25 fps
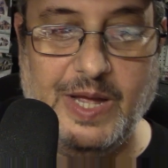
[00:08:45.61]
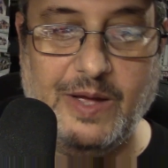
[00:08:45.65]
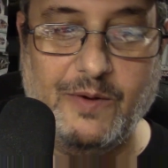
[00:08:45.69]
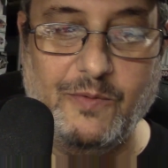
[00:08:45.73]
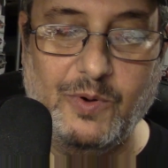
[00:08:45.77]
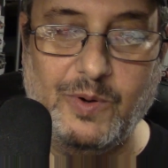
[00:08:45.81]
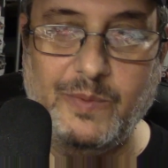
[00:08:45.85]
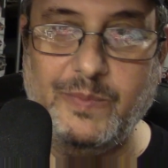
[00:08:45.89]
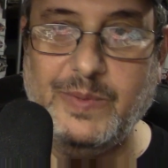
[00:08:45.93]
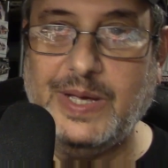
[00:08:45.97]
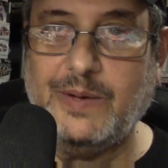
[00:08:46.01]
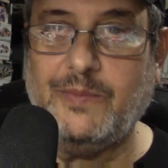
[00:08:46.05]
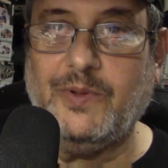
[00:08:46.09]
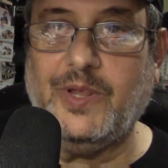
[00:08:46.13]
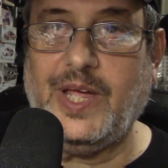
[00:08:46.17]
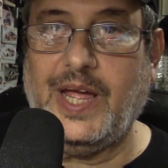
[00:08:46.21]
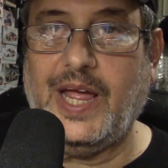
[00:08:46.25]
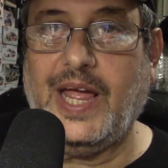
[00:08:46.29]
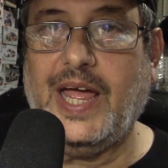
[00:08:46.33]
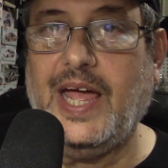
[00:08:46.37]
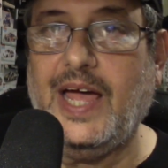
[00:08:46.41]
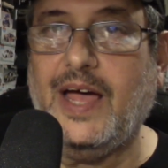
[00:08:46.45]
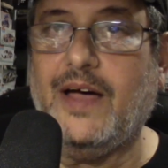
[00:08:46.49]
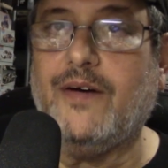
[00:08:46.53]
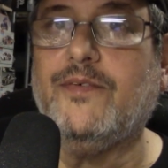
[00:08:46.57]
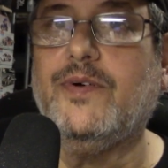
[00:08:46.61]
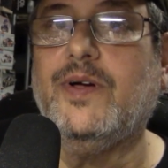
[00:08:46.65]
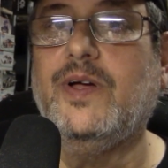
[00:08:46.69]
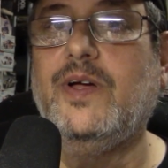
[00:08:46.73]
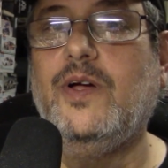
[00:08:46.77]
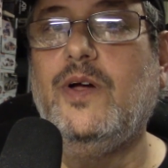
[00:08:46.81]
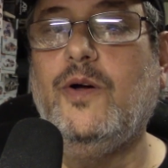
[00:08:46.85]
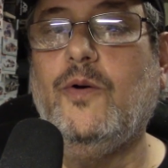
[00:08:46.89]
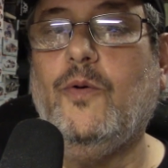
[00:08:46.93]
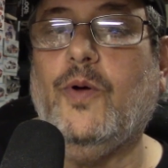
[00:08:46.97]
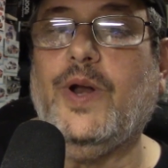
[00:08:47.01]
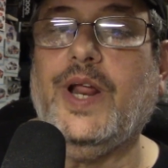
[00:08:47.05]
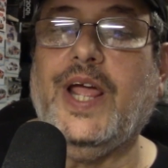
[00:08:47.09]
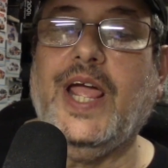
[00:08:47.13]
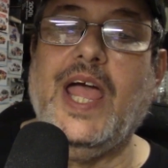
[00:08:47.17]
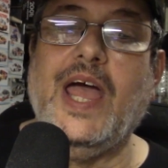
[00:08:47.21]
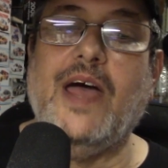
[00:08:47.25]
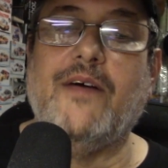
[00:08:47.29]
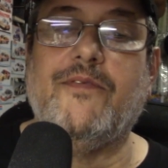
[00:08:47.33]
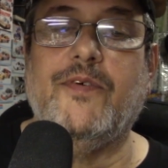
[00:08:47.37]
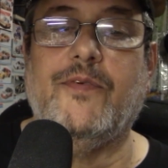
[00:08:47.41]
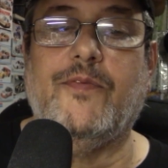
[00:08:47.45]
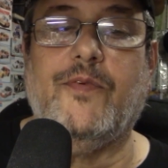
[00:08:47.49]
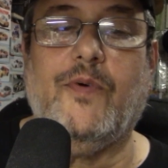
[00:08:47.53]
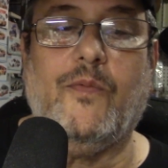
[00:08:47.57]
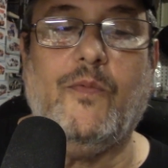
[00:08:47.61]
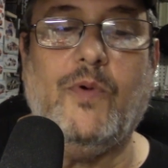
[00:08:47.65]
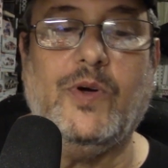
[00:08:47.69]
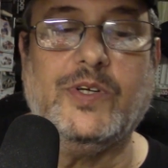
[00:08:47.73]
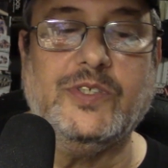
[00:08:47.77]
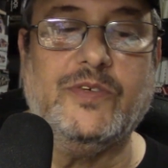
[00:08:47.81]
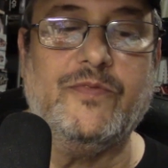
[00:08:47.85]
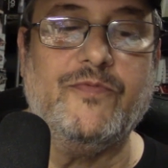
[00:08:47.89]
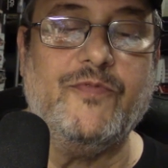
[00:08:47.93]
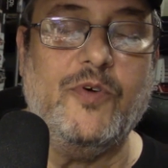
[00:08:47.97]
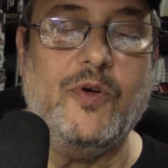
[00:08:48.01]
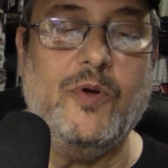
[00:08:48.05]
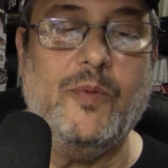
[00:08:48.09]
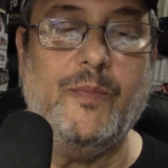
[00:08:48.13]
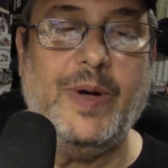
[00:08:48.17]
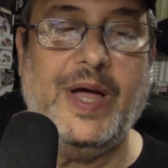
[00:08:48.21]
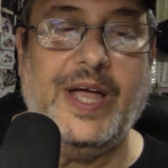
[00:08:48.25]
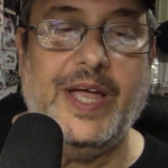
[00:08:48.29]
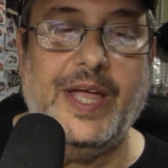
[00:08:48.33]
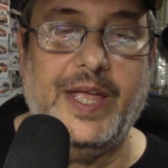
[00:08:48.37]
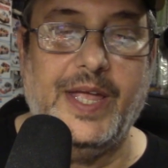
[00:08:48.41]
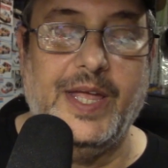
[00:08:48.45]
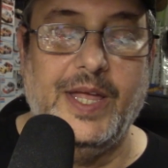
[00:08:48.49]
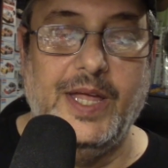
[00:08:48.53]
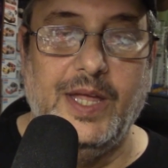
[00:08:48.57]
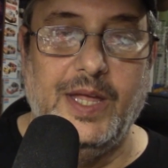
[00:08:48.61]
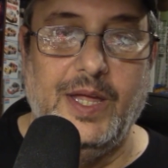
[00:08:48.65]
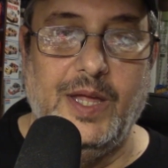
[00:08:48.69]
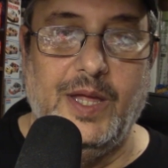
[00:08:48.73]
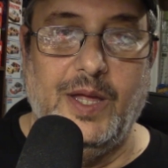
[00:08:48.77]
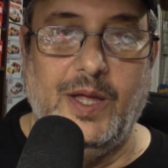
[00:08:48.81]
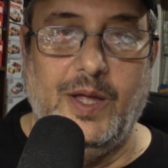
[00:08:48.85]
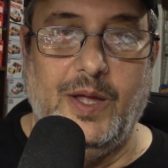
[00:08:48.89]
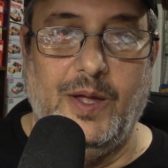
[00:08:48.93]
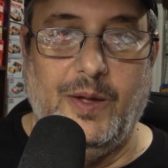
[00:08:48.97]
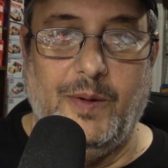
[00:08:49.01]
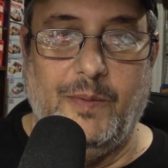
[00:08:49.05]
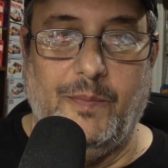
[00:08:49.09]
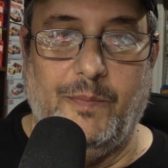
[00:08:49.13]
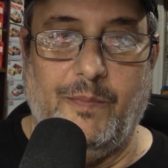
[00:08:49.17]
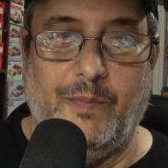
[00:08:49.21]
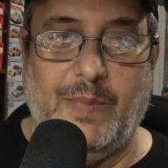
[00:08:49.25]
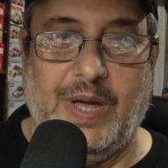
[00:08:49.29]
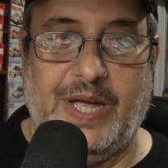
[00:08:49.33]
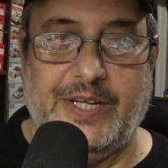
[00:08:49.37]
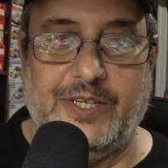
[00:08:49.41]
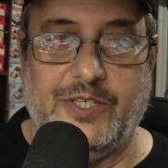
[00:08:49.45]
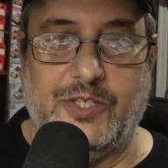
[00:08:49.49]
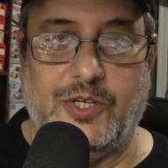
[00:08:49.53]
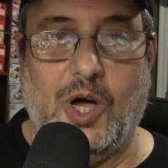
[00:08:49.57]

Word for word: I wouldn't be able to have what I have if it wasn't for my